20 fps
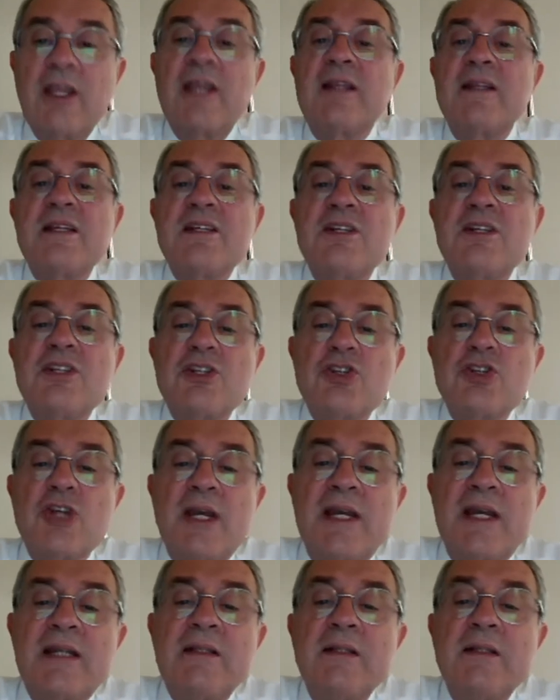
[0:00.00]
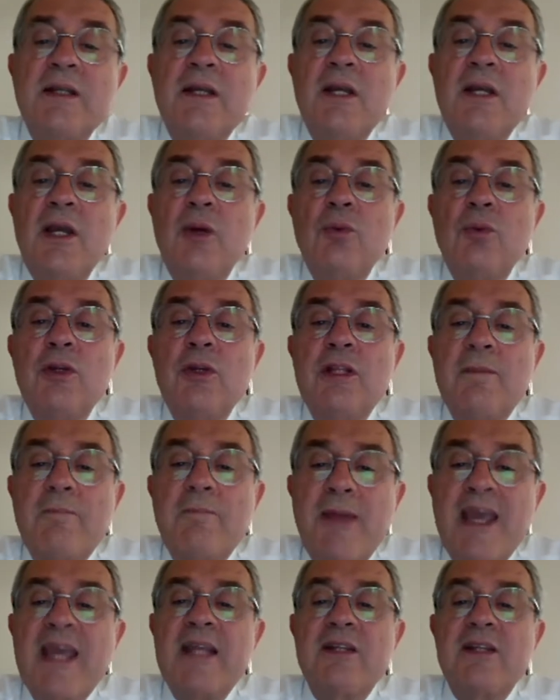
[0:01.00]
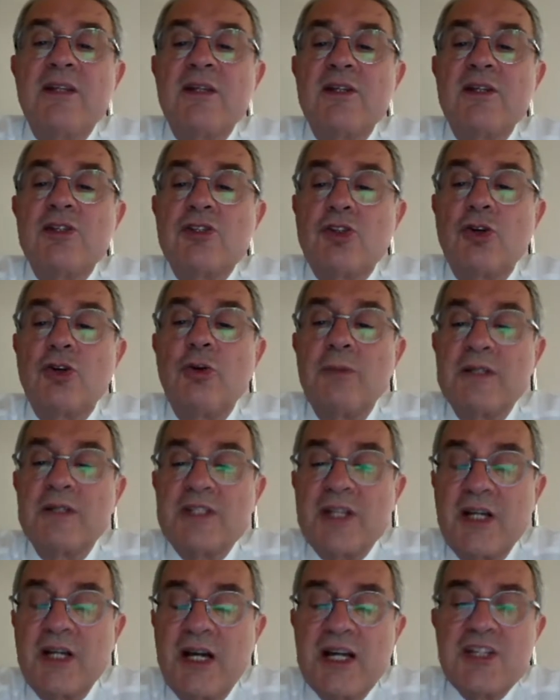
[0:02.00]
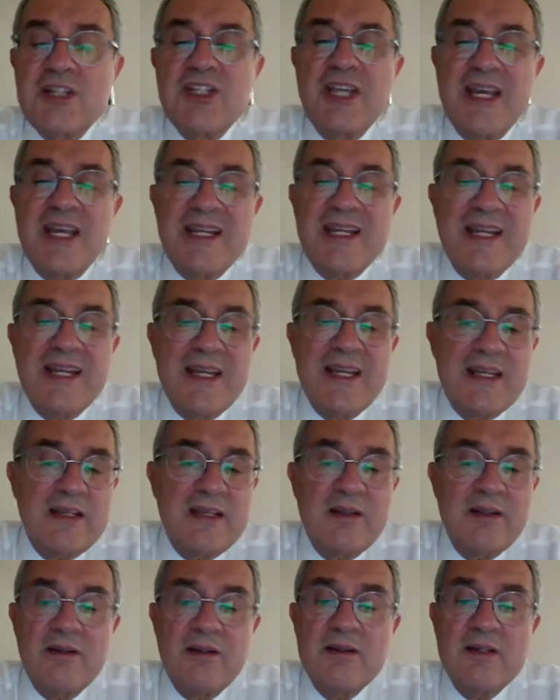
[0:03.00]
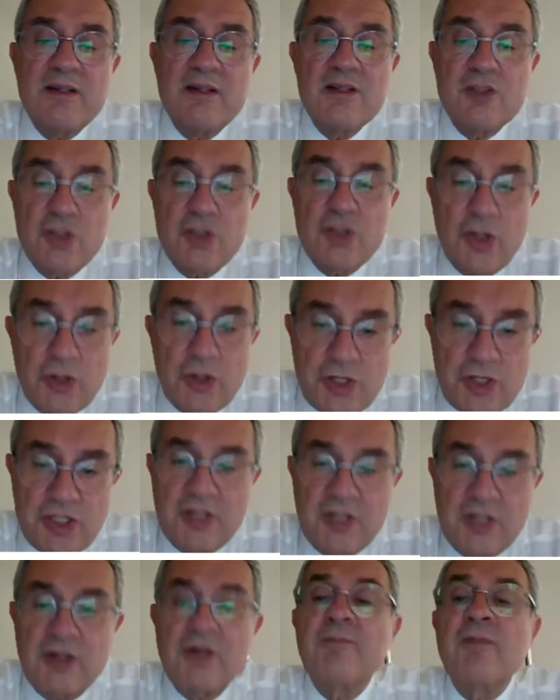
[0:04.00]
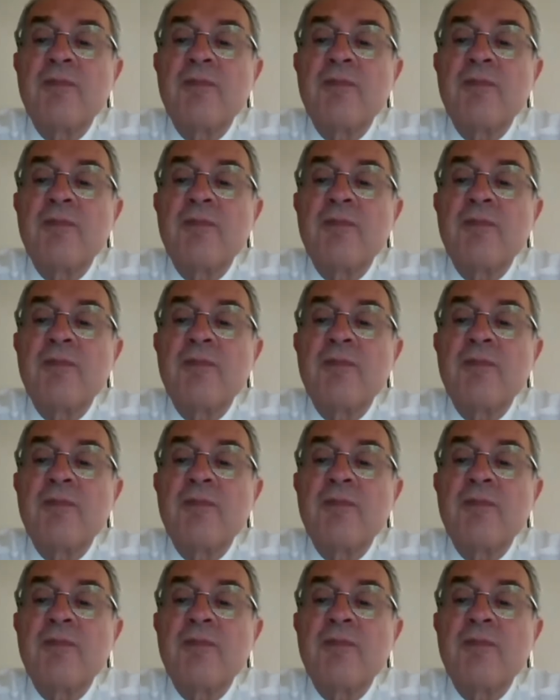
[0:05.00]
Okay, this is a child with a bad stromal scar. She had zoster.